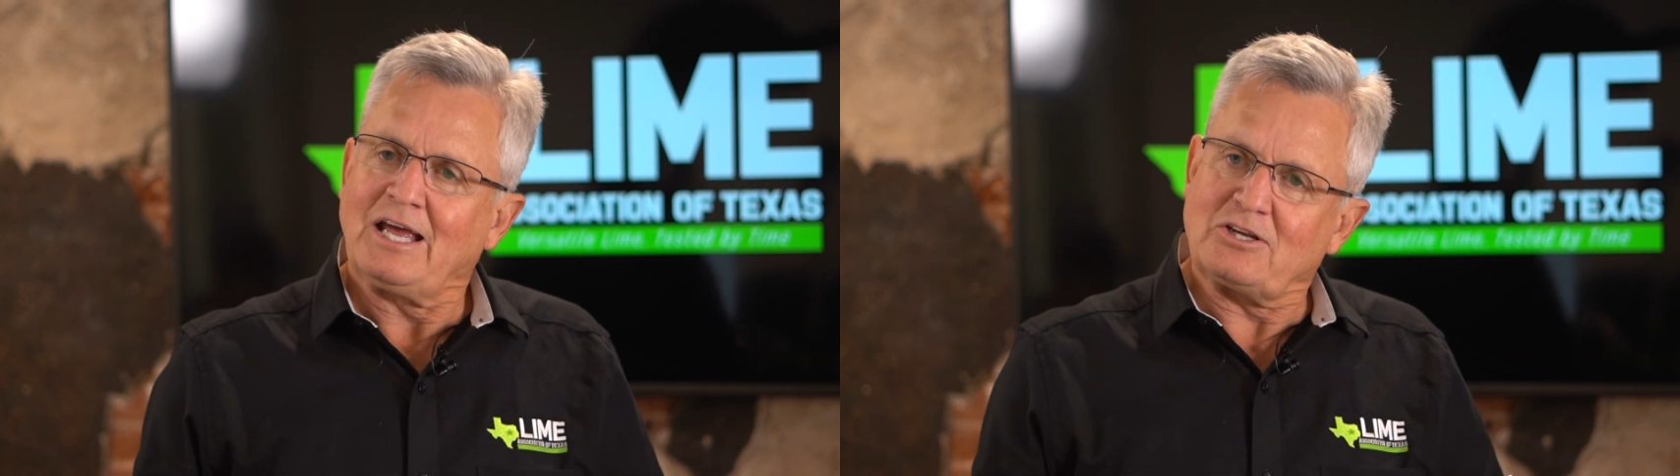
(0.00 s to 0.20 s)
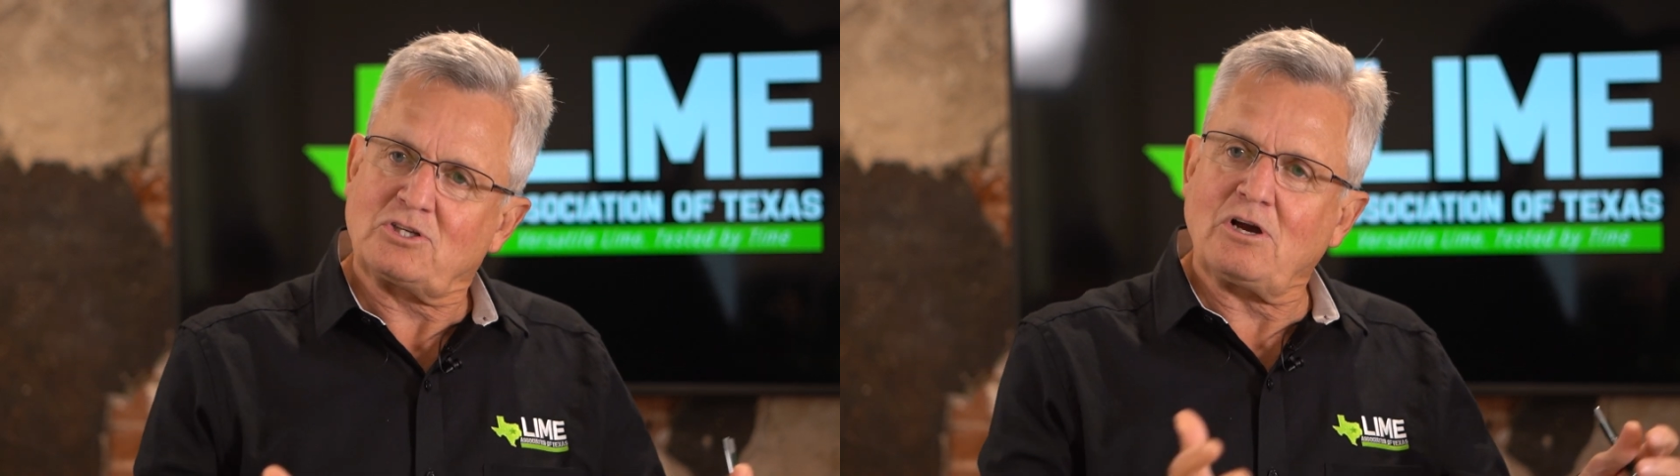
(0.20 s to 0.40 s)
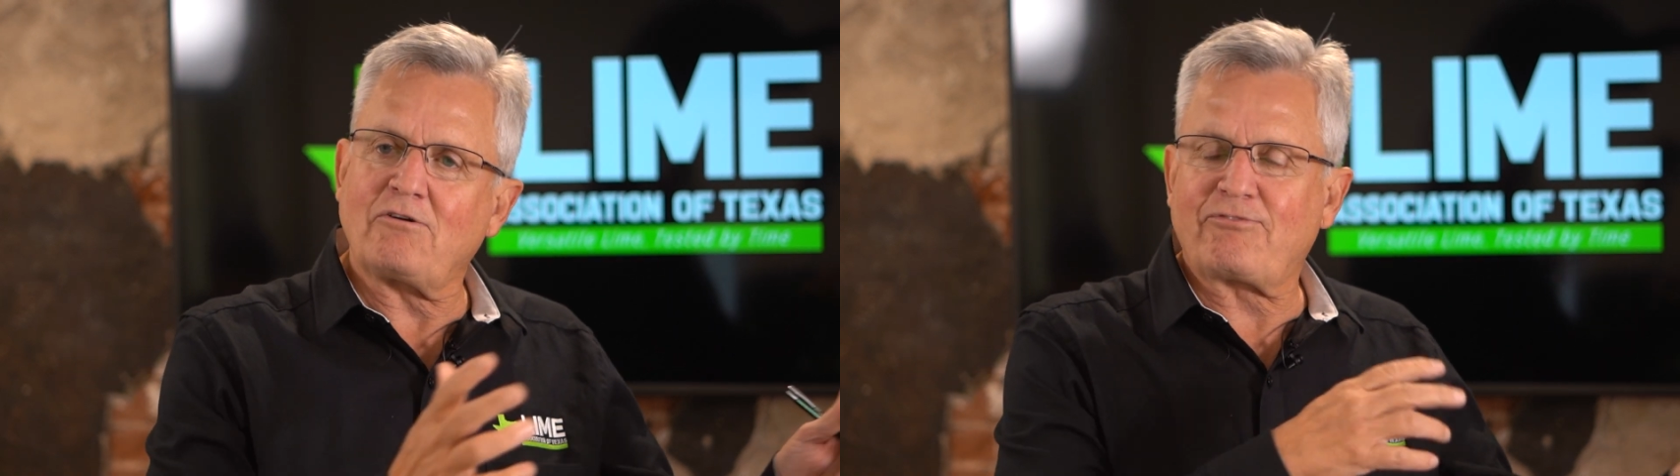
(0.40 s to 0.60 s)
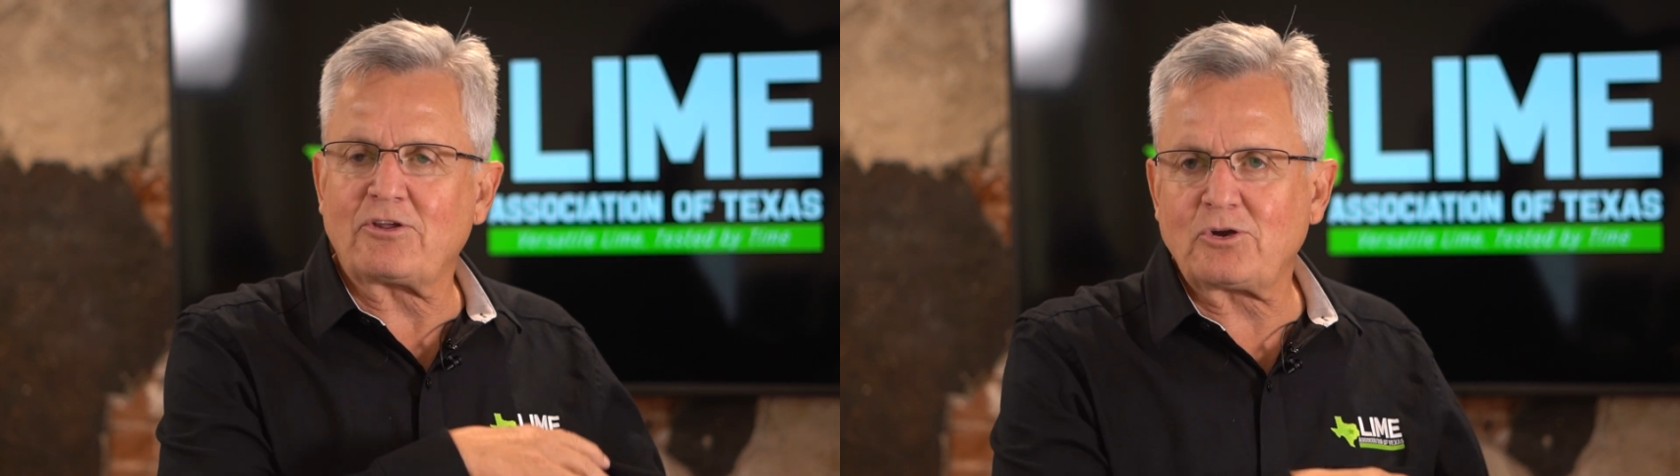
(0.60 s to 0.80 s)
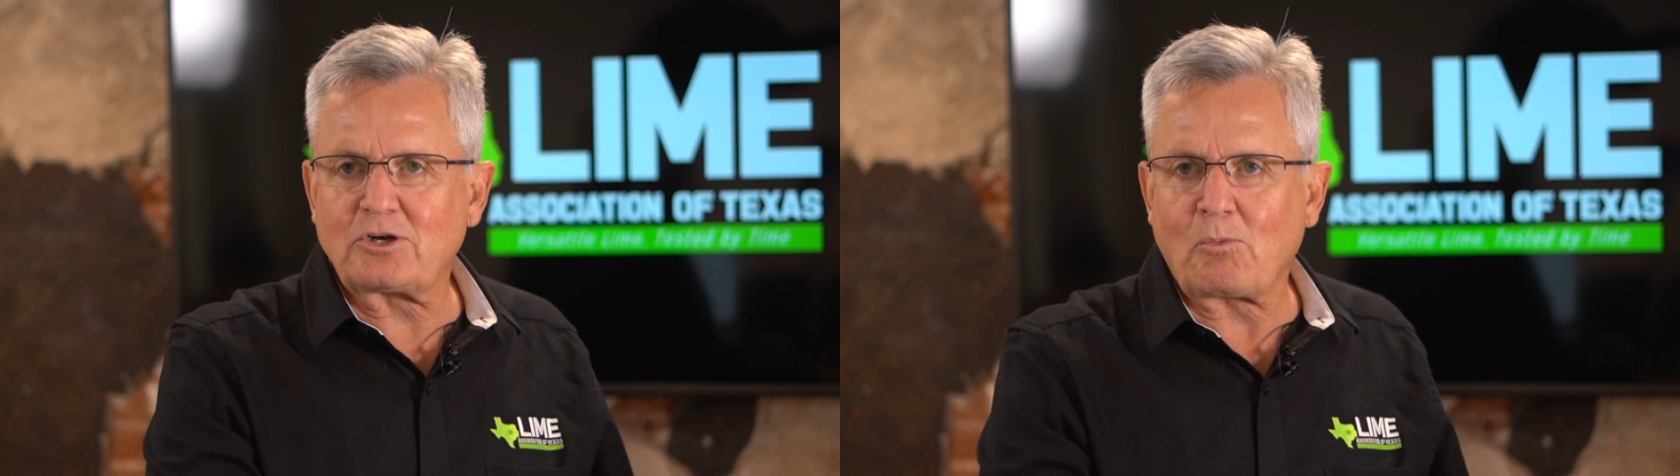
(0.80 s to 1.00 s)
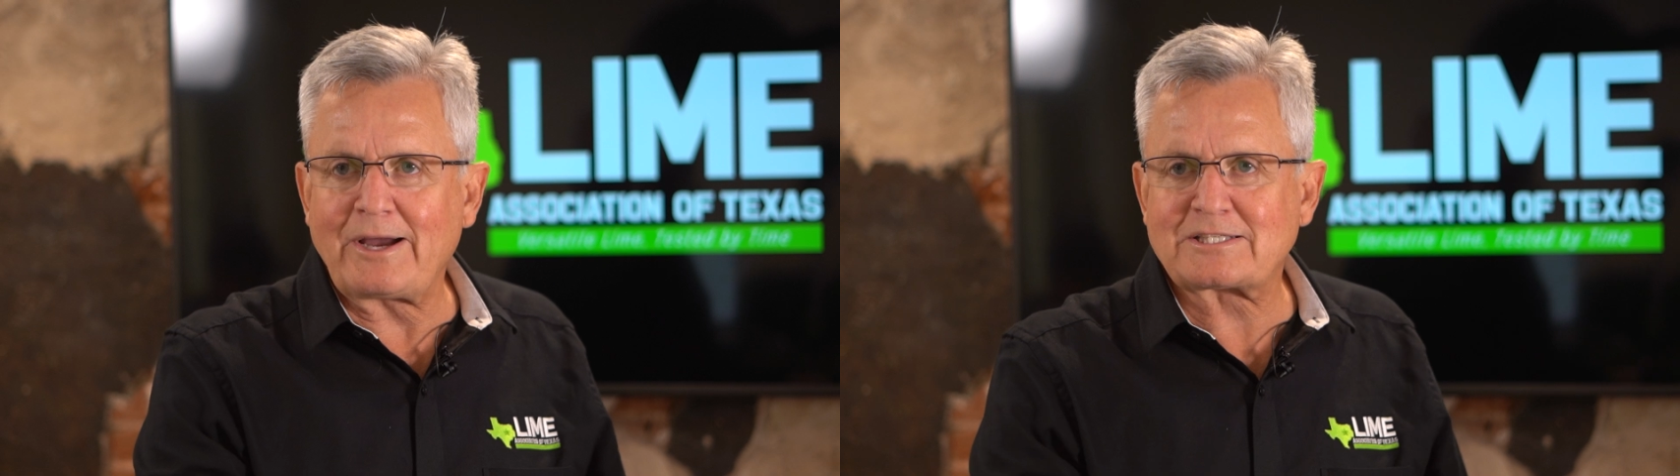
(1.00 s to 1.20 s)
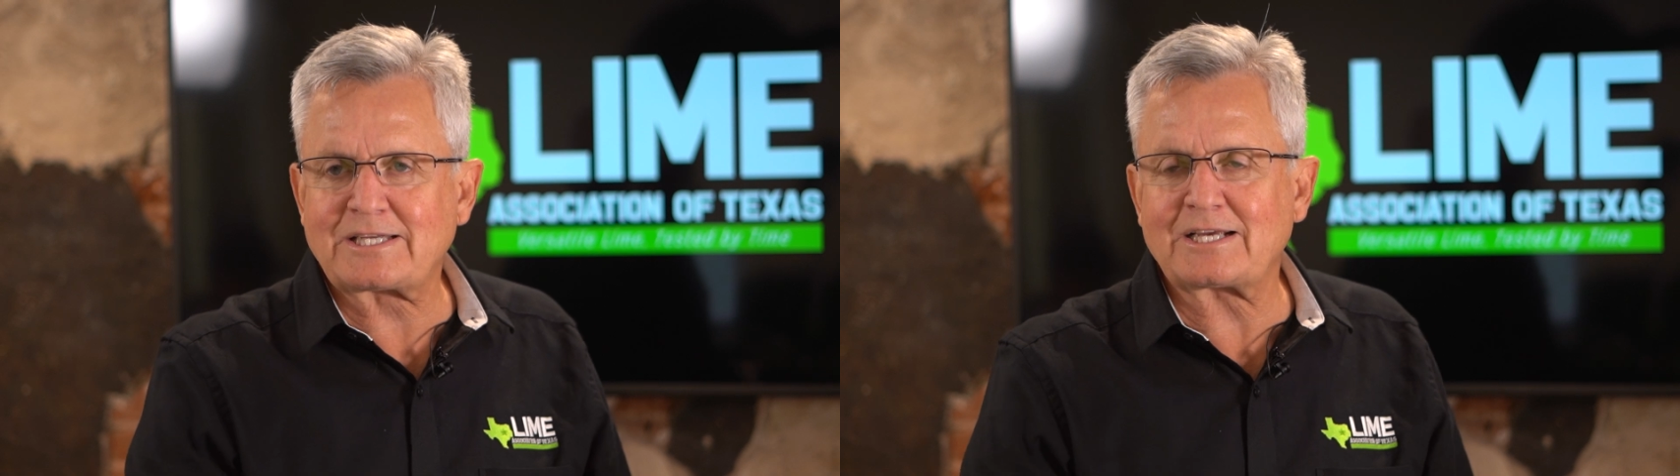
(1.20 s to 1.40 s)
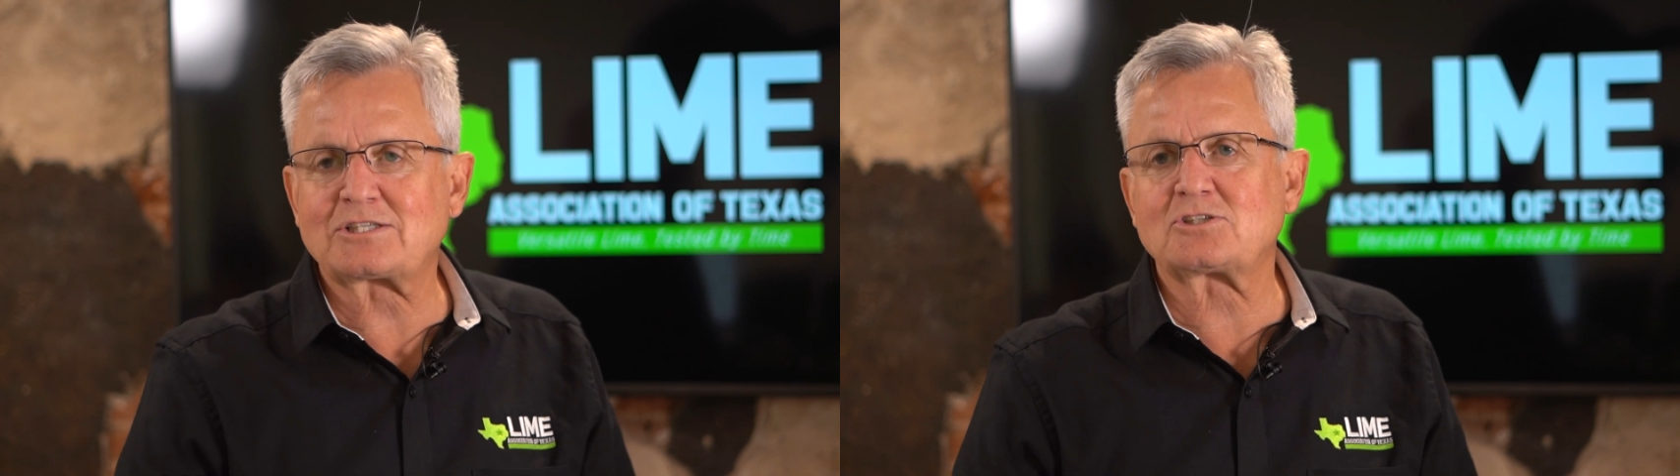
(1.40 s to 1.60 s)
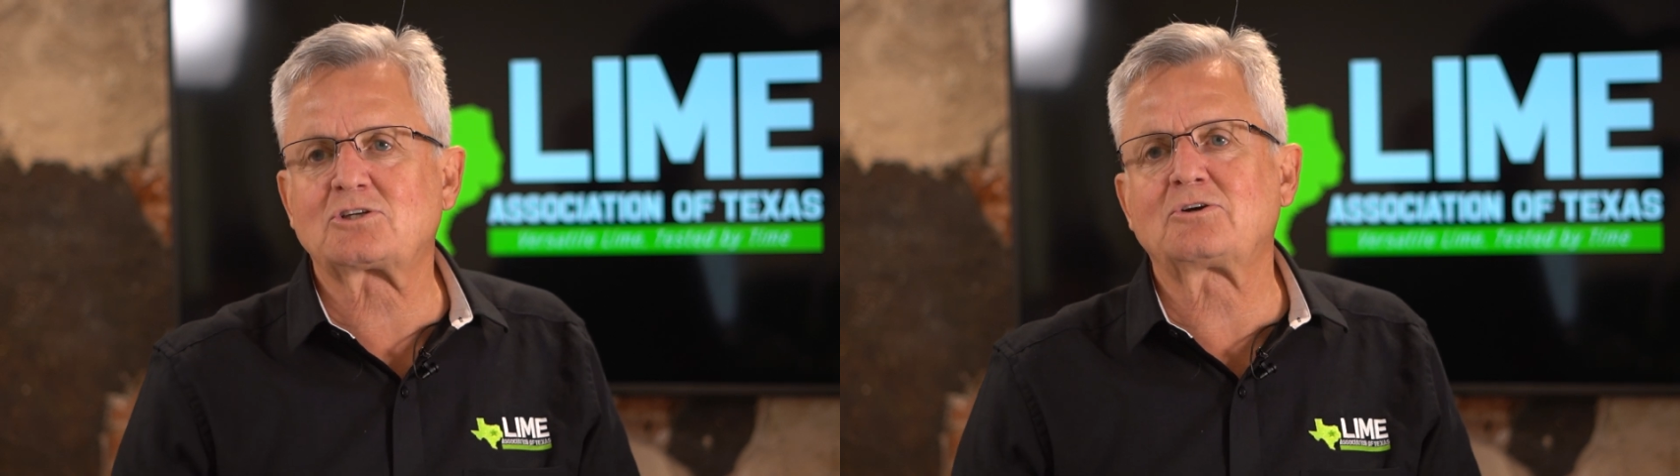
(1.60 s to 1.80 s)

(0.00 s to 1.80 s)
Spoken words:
As you go further into West Texas,